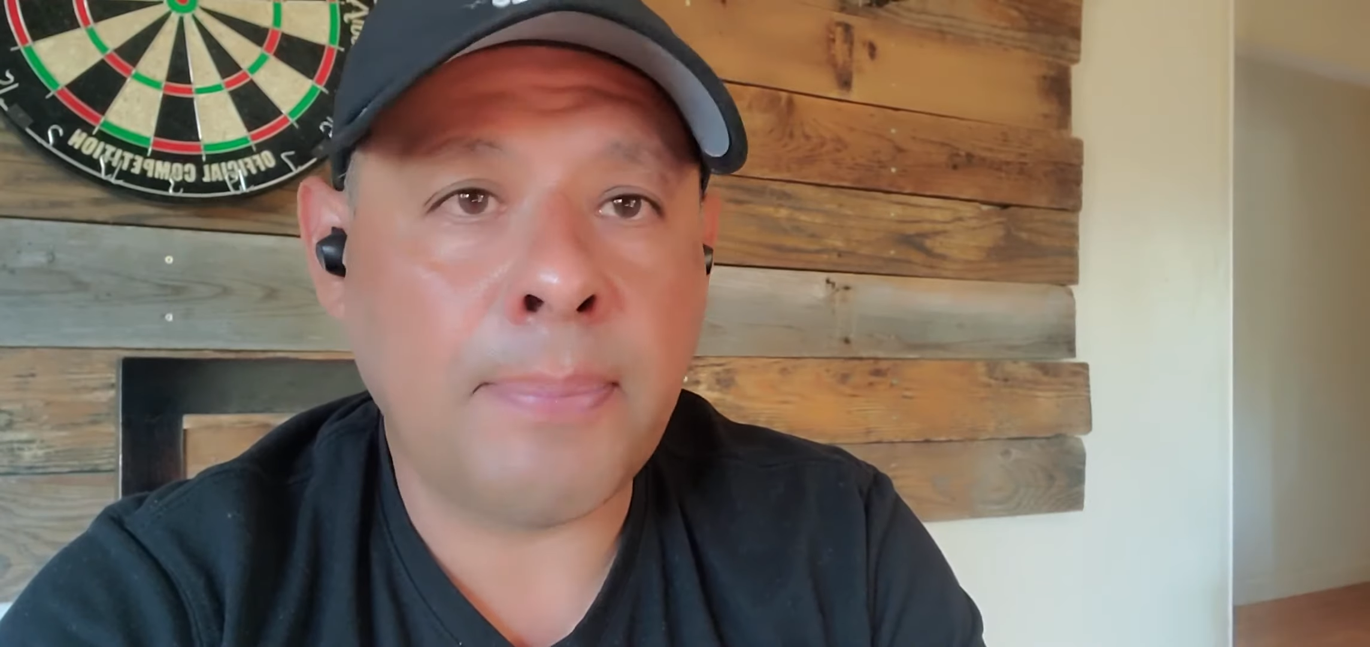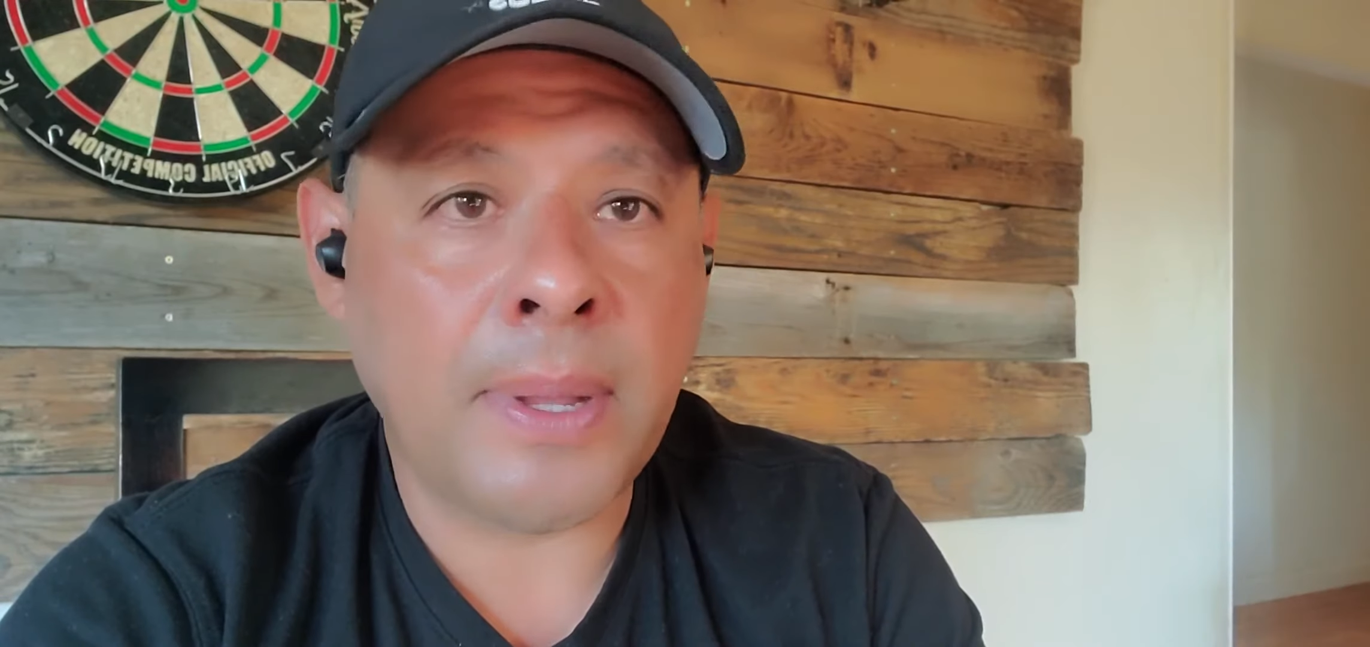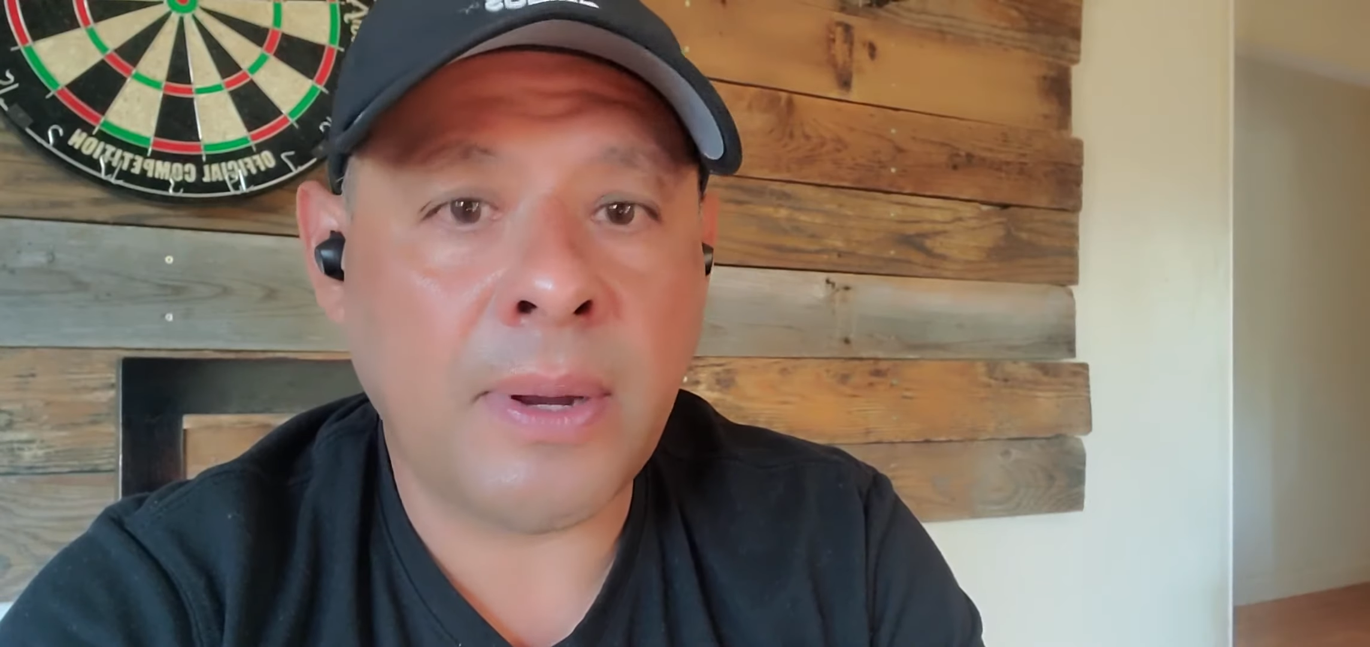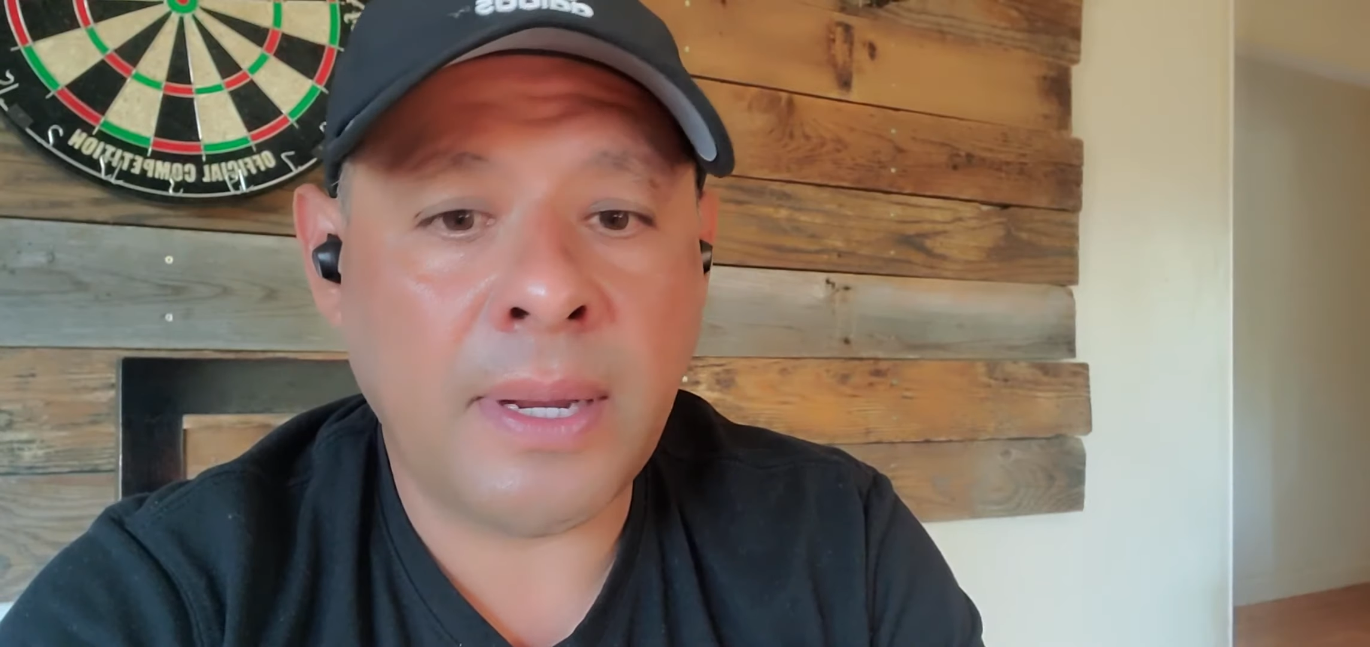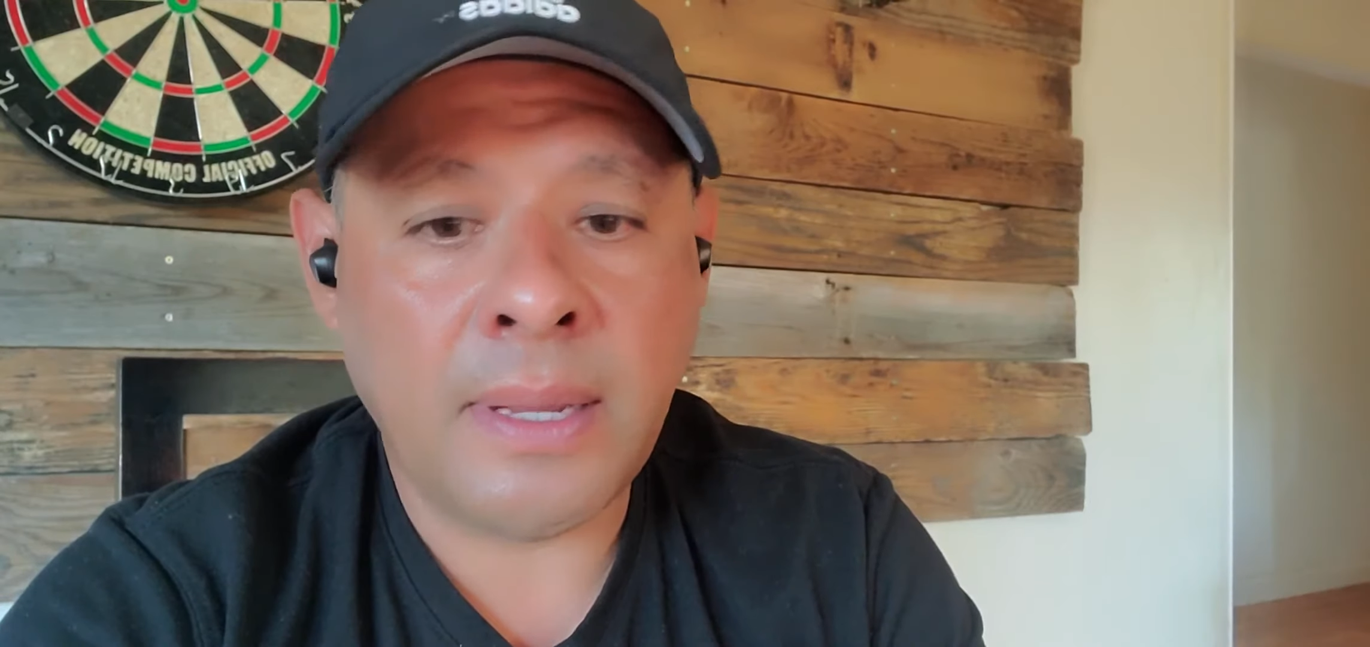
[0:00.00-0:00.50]

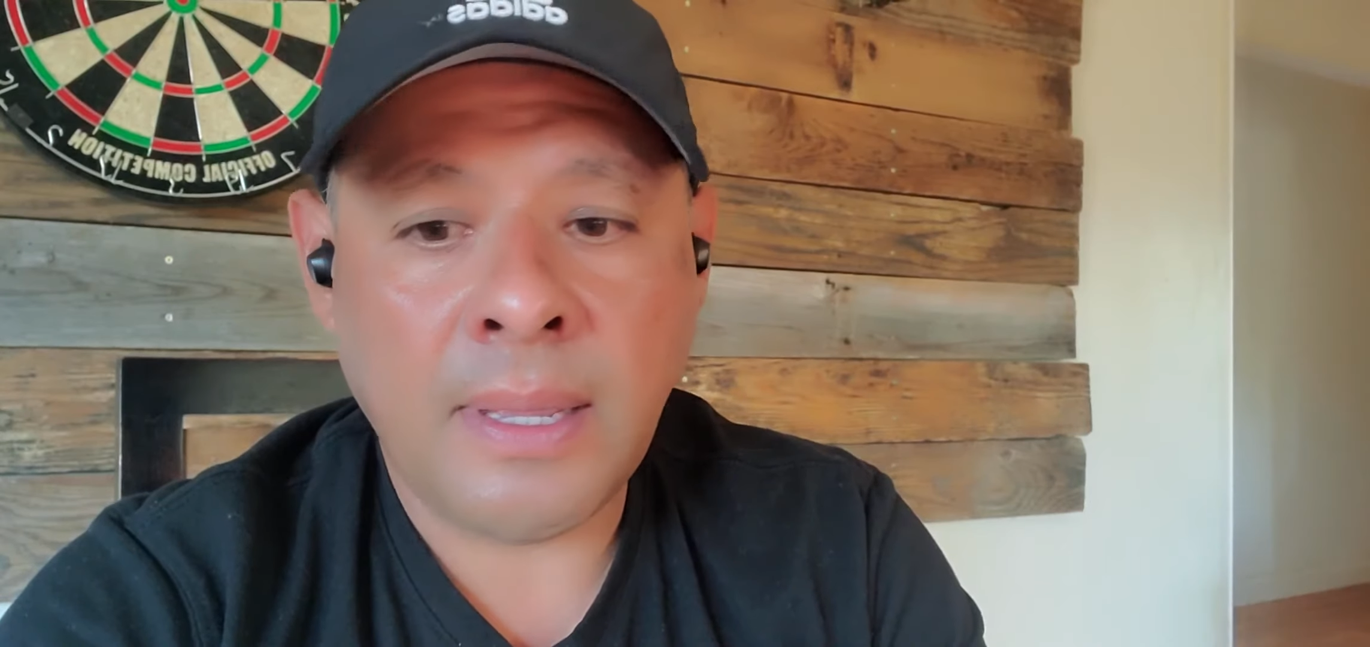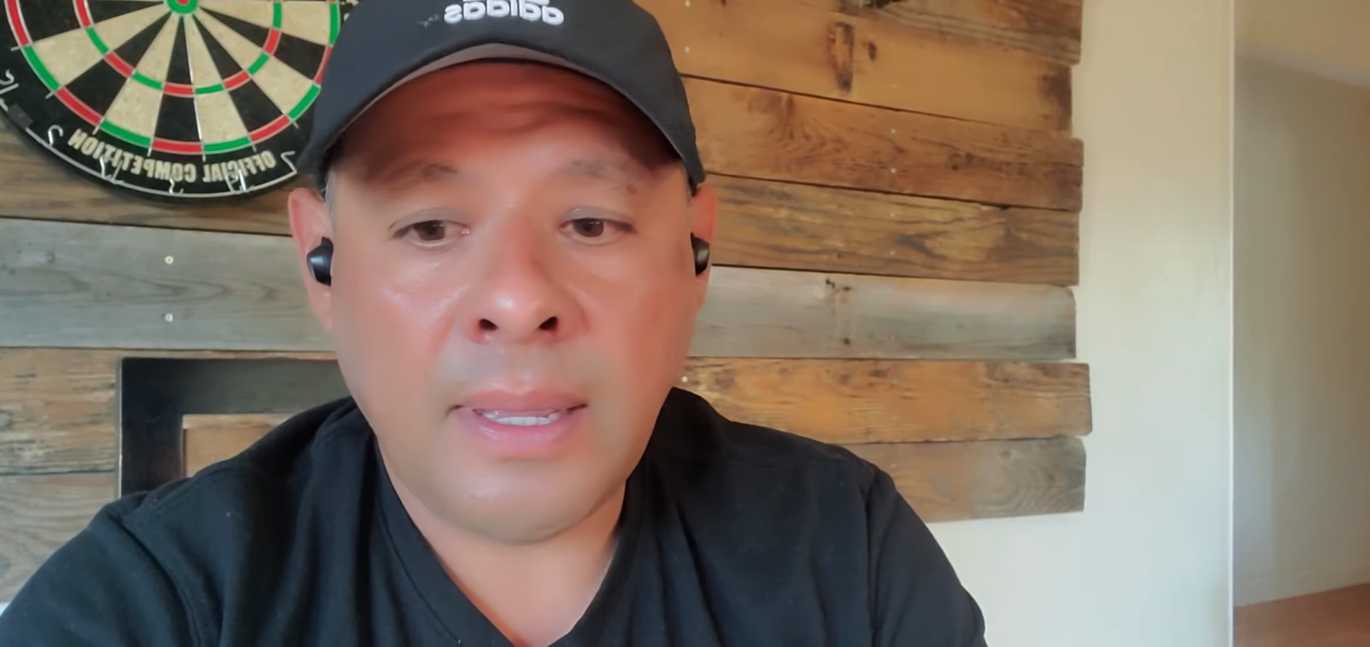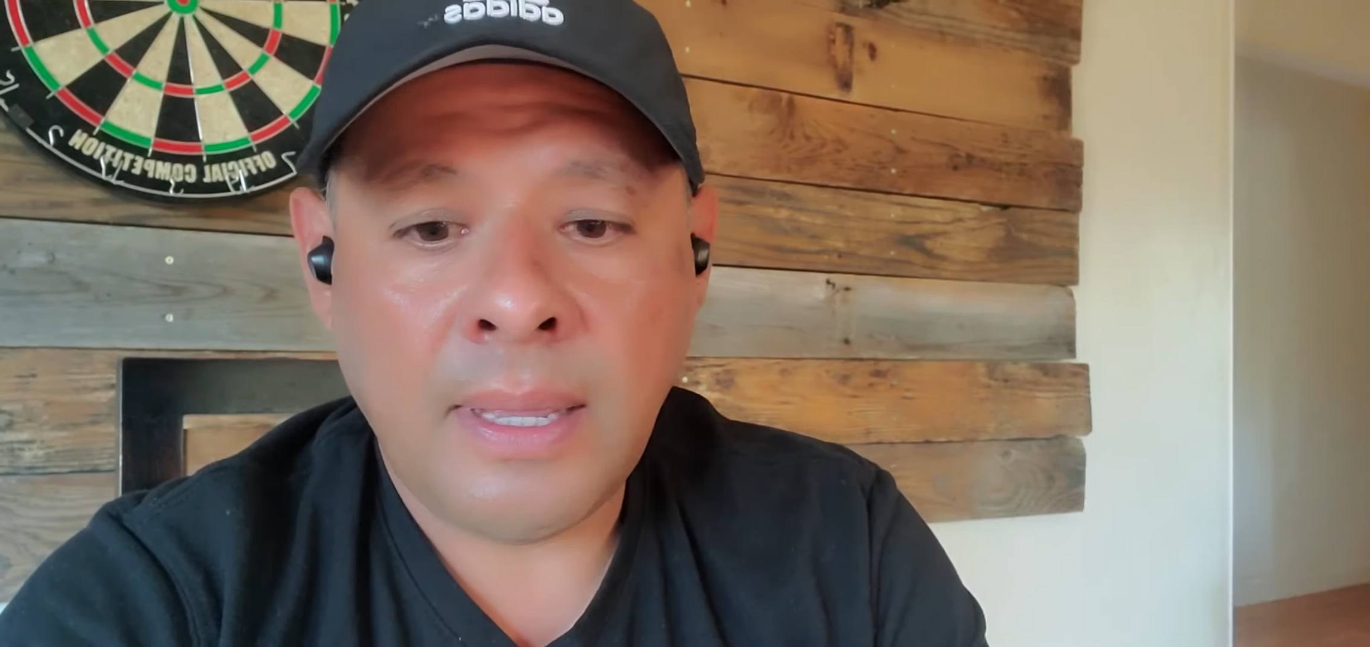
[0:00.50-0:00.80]
period.